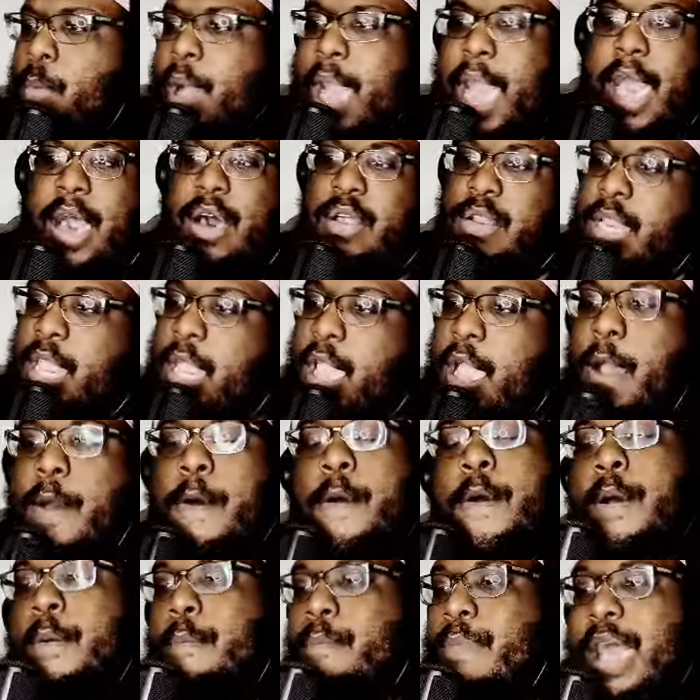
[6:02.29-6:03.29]
while now.
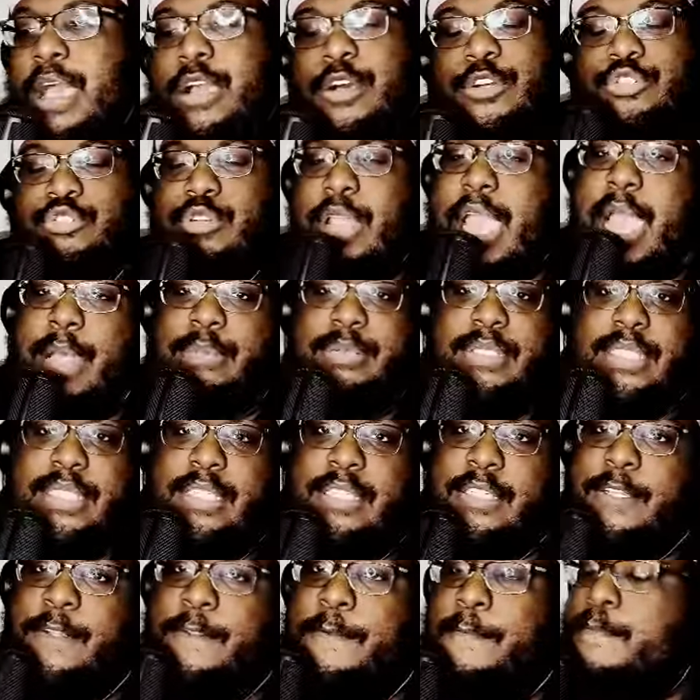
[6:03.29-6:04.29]
Michael
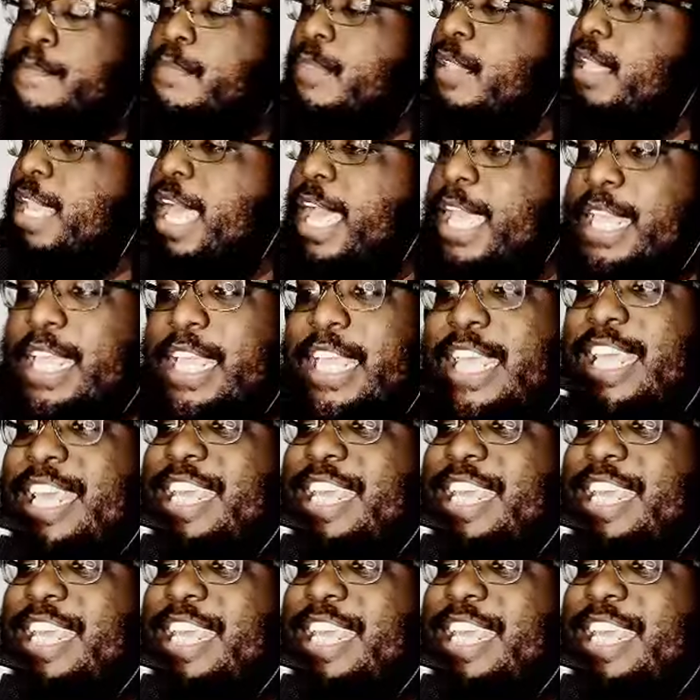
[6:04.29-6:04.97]
Trapson. Like he